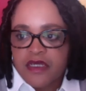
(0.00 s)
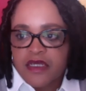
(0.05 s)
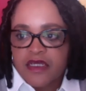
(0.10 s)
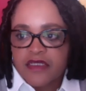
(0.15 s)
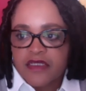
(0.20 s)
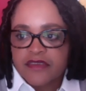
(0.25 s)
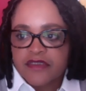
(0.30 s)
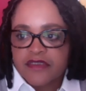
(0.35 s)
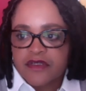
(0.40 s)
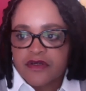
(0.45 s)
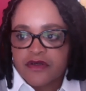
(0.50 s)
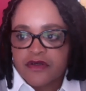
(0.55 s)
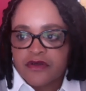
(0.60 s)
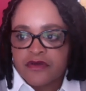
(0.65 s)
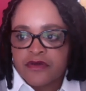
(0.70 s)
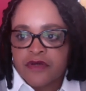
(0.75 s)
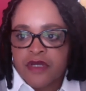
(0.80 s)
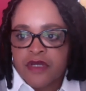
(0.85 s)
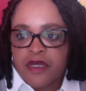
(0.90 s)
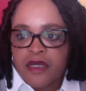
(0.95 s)
And
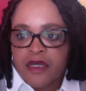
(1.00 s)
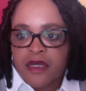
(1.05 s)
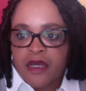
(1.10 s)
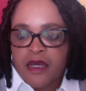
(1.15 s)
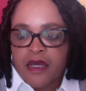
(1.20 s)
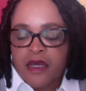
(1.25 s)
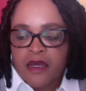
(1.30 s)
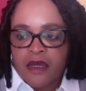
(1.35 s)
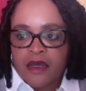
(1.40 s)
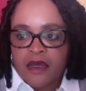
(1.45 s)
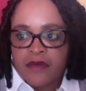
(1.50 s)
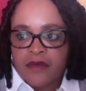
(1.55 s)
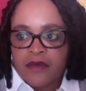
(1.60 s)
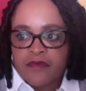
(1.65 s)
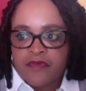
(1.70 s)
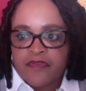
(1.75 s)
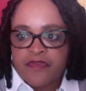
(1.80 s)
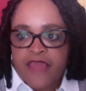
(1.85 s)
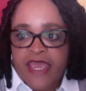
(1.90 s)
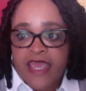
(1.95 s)
so
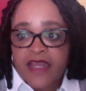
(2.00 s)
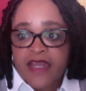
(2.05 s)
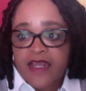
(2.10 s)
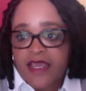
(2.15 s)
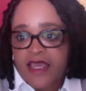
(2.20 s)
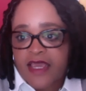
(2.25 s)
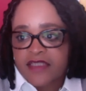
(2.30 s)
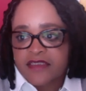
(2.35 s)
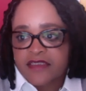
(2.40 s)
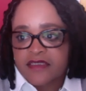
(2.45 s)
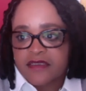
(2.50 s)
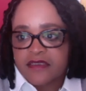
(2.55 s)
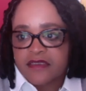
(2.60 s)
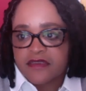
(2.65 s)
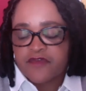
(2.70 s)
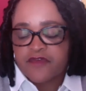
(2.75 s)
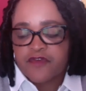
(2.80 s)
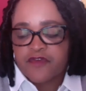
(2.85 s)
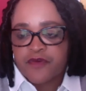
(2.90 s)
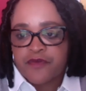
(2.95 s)
that actually,
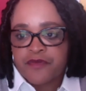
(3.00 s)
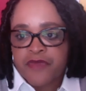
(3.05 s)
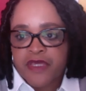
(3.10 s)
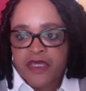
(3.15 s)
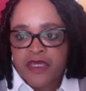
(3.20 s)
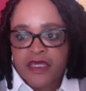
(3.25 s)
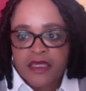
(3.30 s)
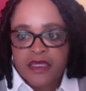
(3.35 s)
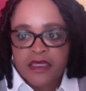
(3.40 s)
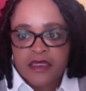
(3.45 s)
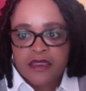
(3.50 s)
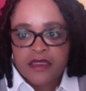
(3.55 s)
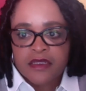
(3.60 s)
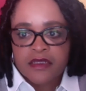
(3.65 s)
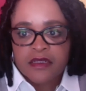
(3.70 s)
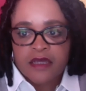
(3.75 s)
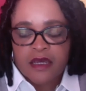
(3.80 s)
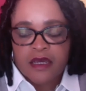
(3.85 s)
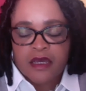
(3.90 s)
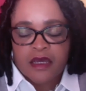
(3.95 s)
for me,
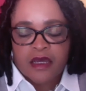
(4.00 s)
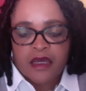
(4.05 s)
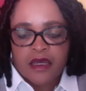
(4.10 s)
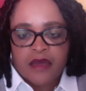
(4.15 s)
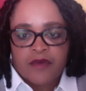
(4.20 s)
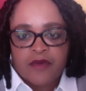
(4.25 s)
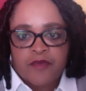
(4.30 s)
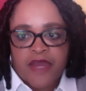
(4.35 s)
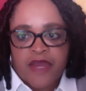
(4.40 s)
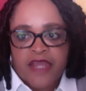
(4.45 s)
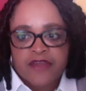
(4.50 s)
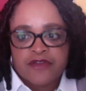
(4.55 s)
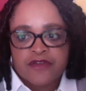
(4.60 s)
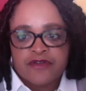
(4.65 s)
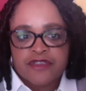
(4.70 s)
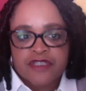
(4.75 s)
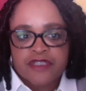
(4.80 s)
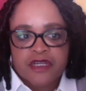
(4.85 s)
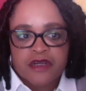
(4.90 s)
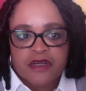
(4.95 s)
by you
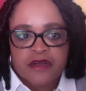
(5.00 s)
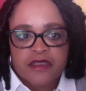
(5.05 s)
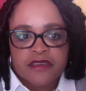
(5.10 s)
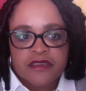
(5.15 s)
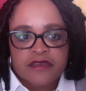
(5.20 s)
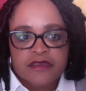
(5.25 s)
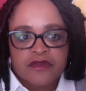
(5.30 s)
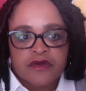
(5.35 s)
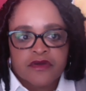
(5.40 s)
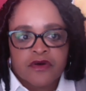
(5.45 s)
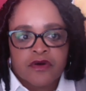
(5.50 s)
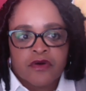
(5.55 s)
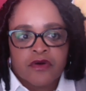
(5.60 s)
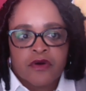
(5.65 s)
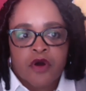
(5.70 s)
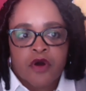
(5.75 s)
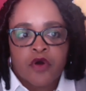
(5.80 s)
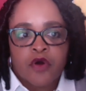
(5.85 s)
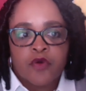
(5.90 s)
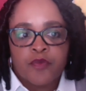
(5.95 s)
sharing this,
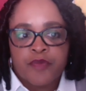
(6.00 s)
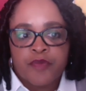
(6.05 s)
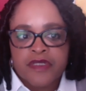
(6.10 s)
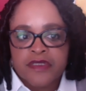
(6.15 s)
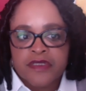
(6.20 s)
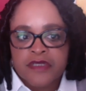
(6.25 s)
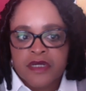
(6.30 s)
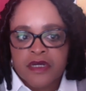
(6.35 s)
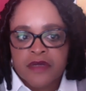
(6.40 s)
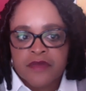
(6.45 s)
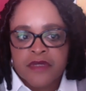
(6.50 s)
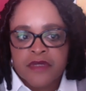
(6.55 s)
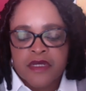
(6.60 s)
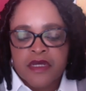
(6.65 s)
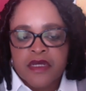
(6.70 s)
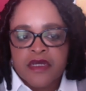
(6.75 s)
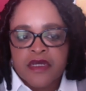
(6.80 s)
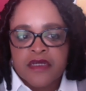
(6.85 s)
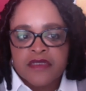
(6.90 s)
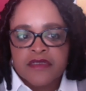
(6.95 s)
Nicole, opens up
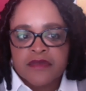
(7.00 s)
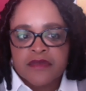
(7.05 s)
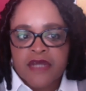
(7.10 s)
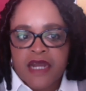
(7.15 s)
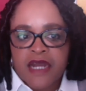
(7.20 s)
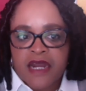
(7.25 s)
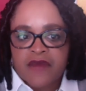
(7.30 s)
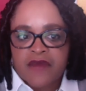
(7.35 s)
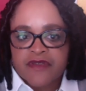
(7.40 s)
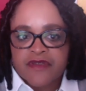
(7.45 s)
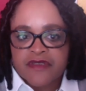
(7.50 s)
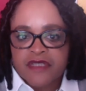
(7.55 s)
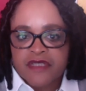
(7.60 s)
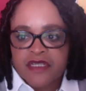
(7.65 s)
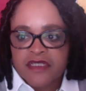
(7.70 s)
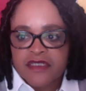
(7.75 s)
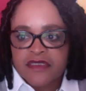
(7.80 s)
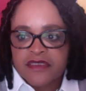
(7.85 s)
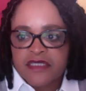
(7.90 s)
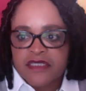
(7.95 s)
some
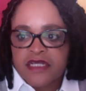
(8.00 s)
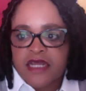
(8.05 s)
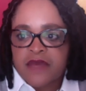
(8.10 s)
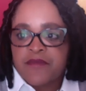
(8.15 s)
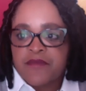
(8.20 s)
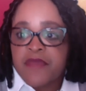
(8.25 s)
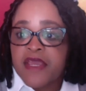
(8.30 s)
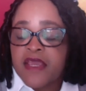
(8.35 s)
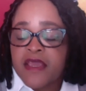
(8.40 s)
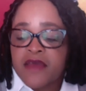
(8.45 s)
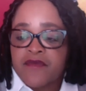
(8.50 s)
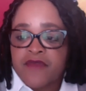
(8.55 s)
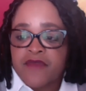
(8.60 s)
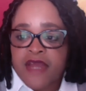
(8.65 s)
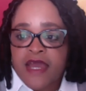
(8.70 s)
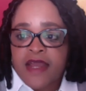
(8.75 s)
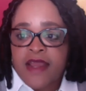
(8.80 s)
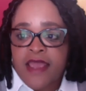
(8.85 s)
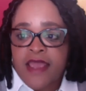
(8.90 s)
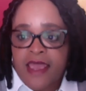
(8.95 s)
conversations that I may have
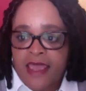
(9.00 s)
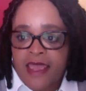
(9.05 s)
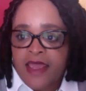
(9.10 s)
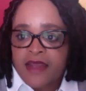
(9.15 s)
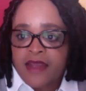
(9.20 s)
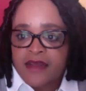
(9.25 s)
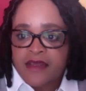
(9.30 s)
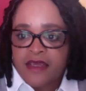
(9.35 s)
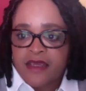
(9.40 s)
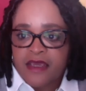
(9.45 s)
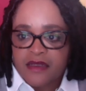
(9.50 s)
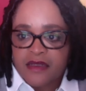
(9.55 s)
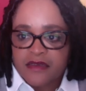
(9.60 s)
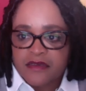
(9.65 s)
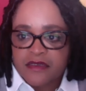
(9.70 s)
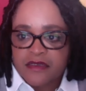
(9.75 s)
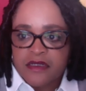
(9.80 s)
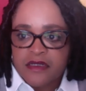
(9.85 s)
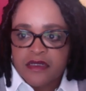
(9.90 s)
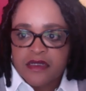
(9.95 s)
not had yet
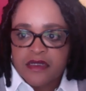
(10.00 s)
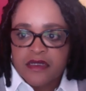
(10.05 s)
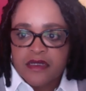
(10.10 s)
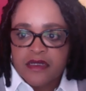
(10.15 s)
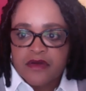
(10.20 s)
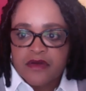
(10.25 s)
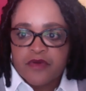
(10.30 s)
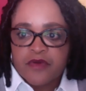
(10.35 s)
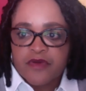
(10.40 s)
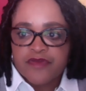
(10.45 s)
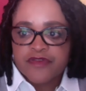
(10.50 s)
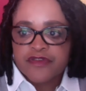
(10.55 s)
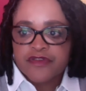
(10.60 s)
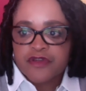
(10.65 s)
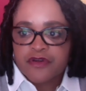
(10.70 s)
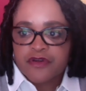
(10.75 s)
with